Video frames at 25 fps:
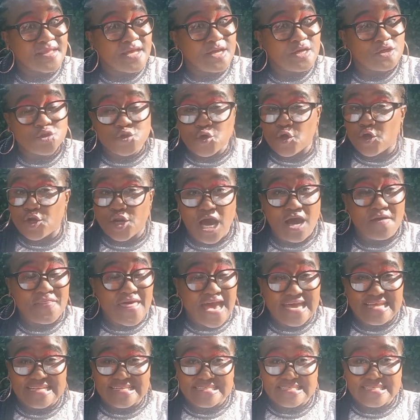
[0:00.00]
Do you know
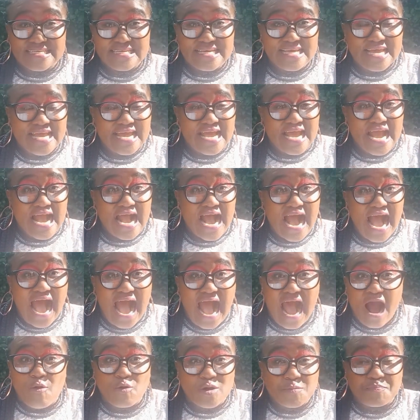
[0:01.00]
that
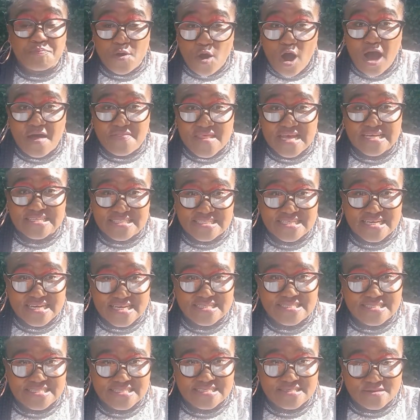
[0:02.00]
I would be on the
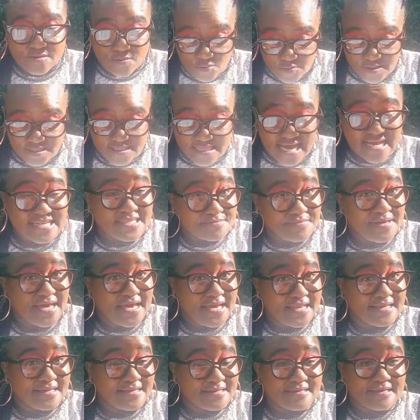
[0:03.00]
streets with that
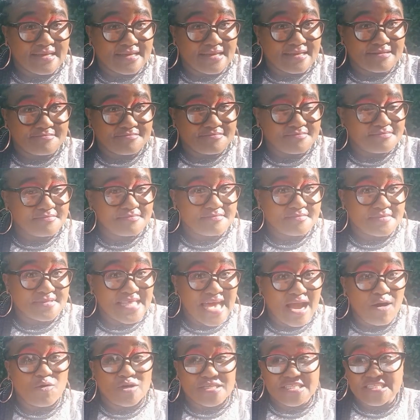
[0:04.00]
man?
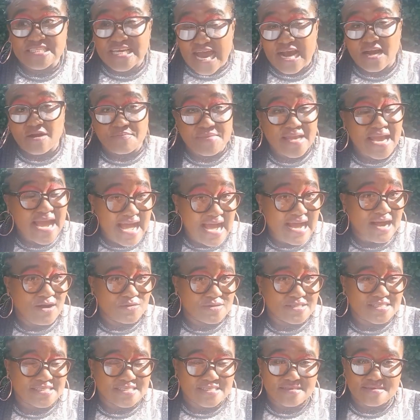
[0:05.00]
They would chuck me
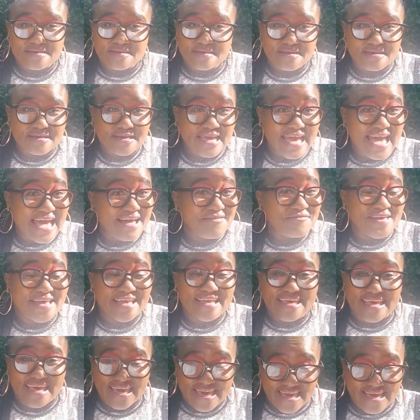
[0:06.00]
out.
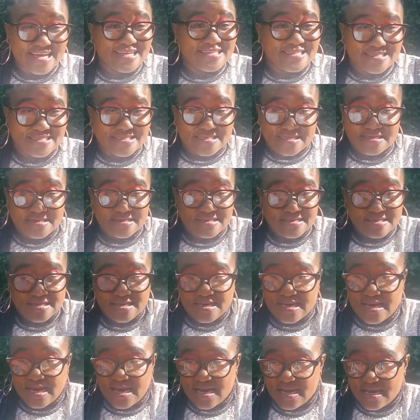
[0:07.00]
Having kids
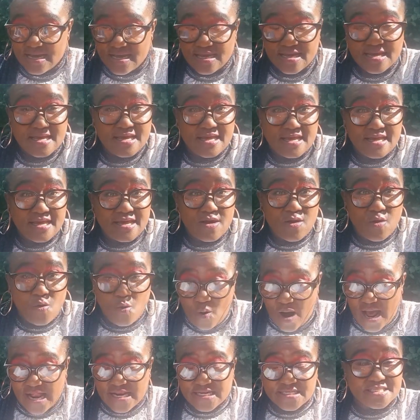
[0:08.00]

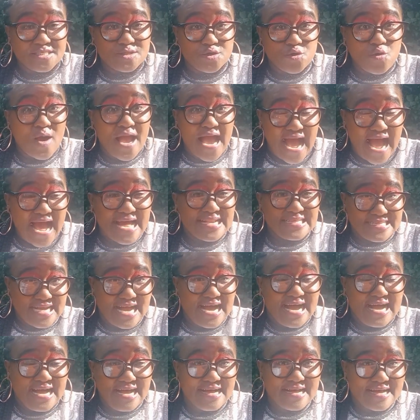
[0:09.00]
whilst you were
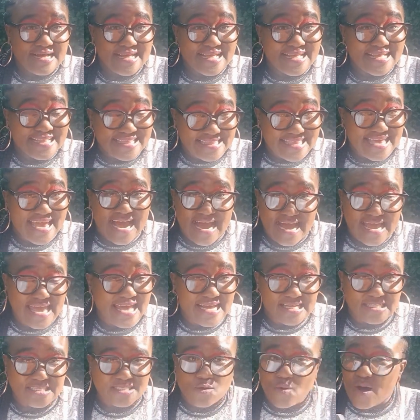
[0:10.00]
under their
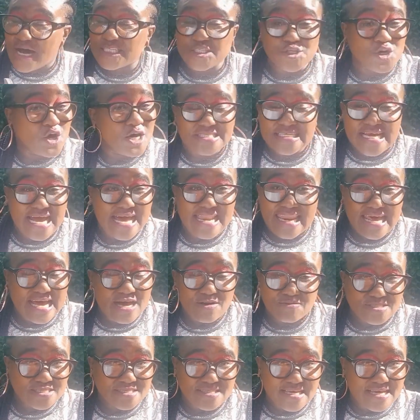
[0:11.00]
hands was not
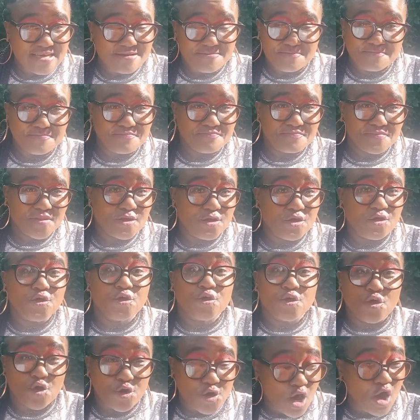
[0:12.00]
allowed there.
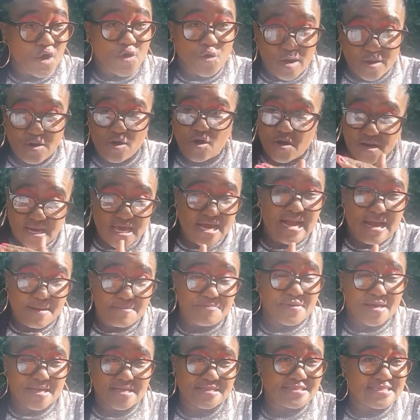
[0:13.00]
You know you were not going to
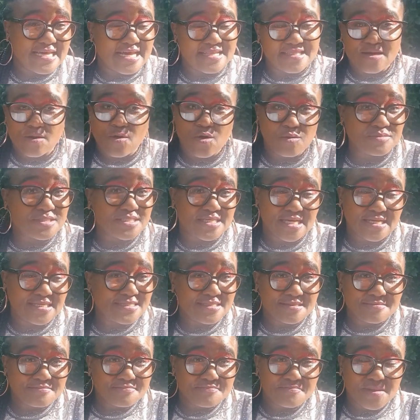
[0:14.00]
come back inside the
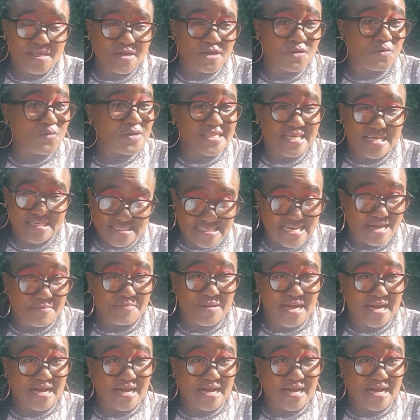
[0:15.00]
homestead with a stomach.